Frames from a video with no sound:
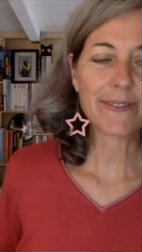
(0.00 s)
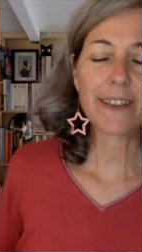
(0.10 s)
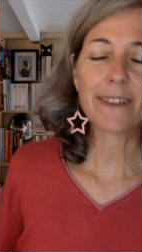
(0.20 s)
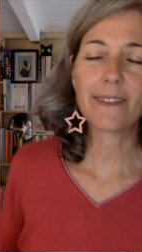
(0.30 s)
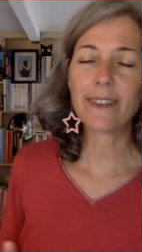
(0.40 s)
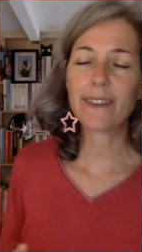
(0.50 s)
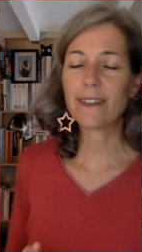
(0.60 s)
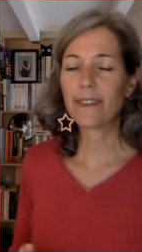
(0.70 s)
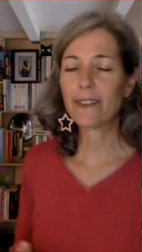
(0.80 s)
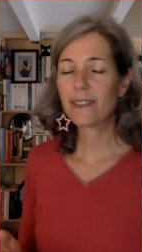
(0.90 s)
It,
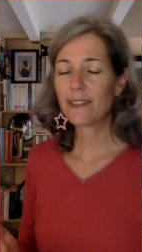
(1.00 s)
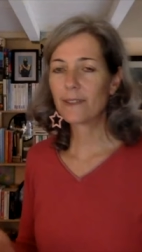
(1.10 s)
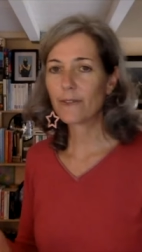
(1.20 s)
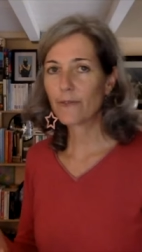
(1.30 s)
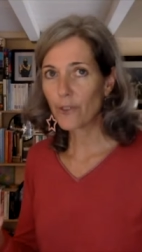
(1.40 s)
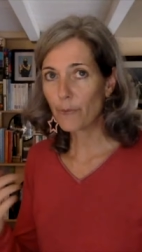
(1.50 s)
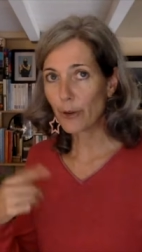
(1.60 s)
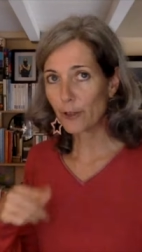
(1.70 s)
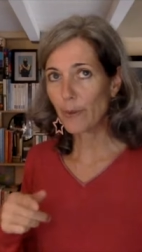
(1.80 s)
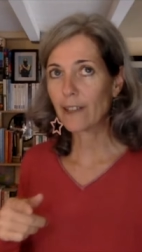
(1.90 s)
it, this is the
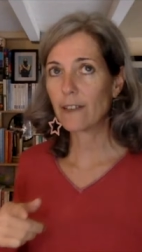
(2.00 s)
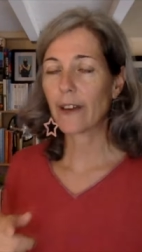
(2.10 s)
perspective